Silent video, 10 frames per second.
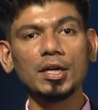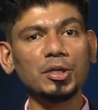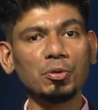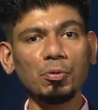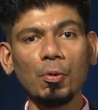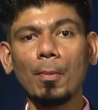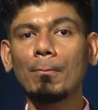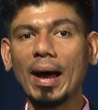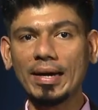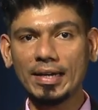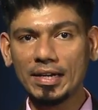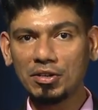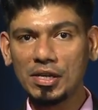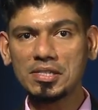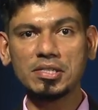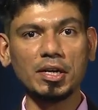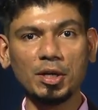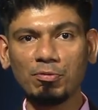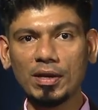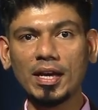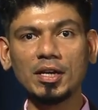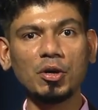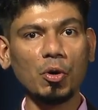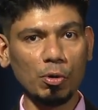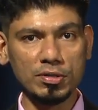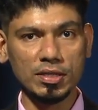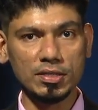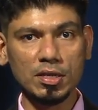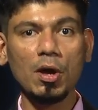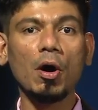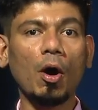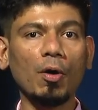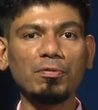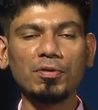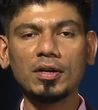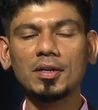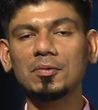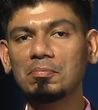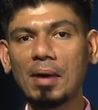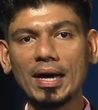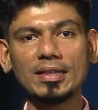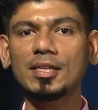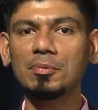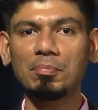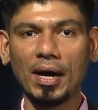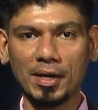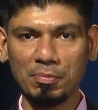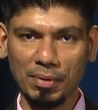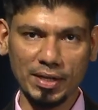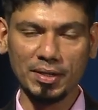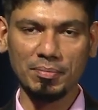two mandatory certificate courses offered by the department.